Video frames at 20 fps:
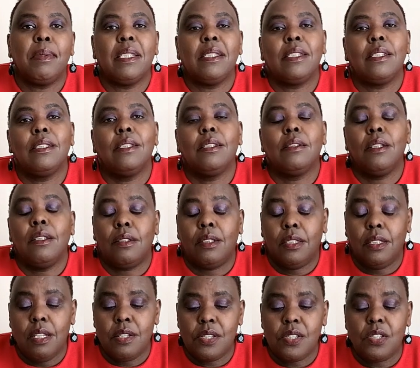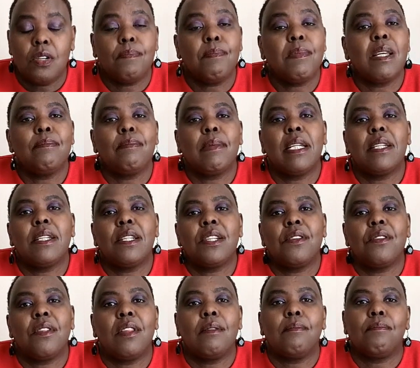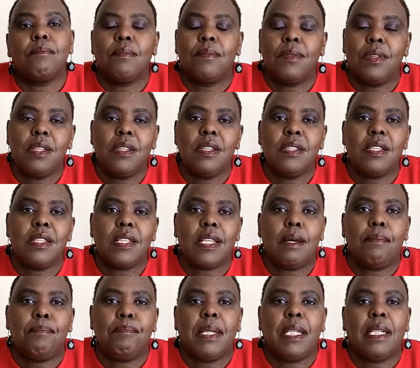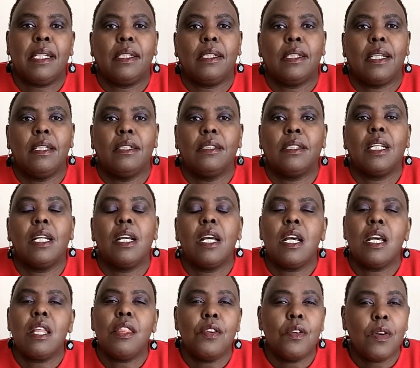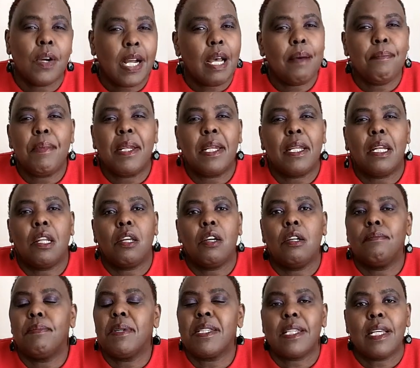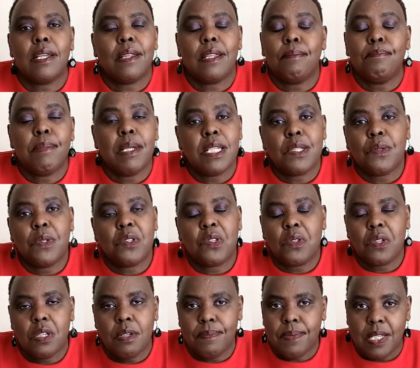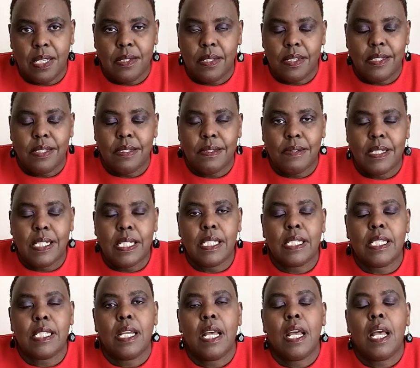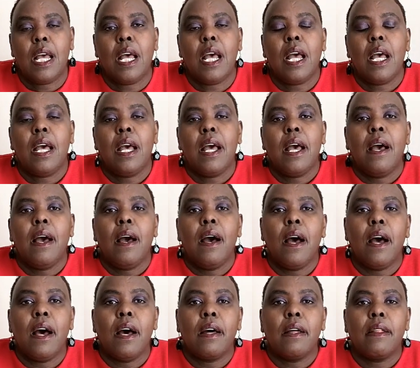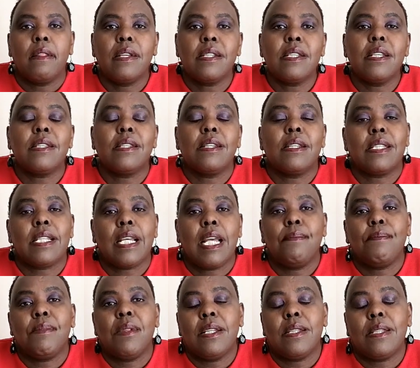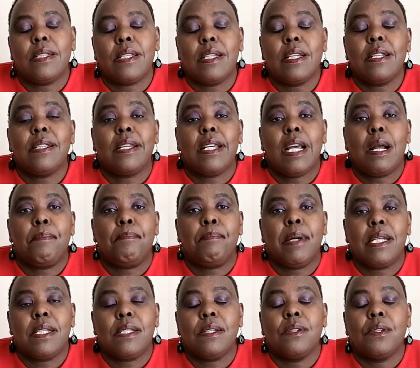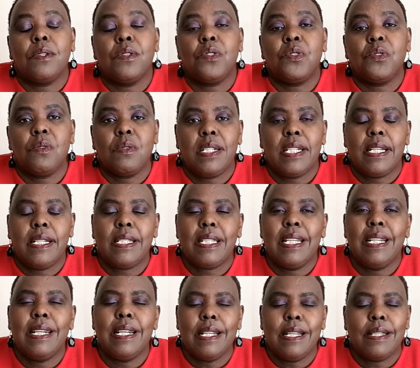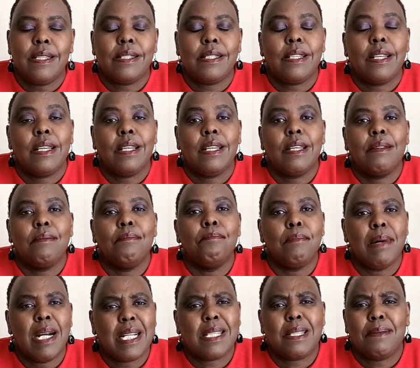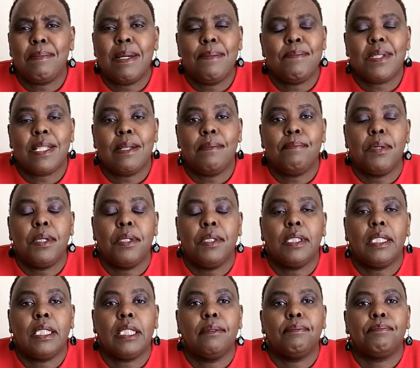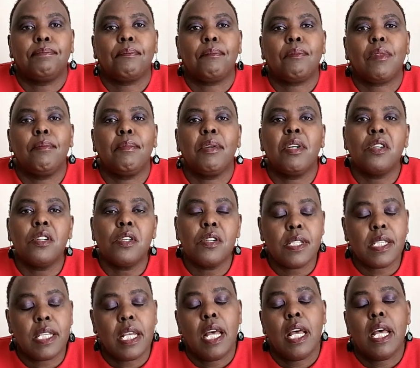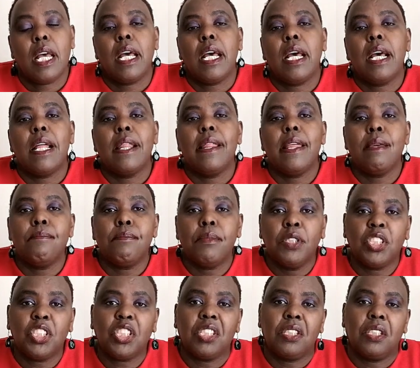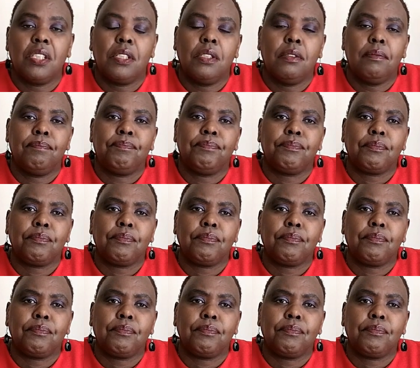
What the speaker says: and stop them and tell them this is happening, and they'll come in and help decide the best way to help such a student. This is the time that such a young person or student needs maximum support, because the emotional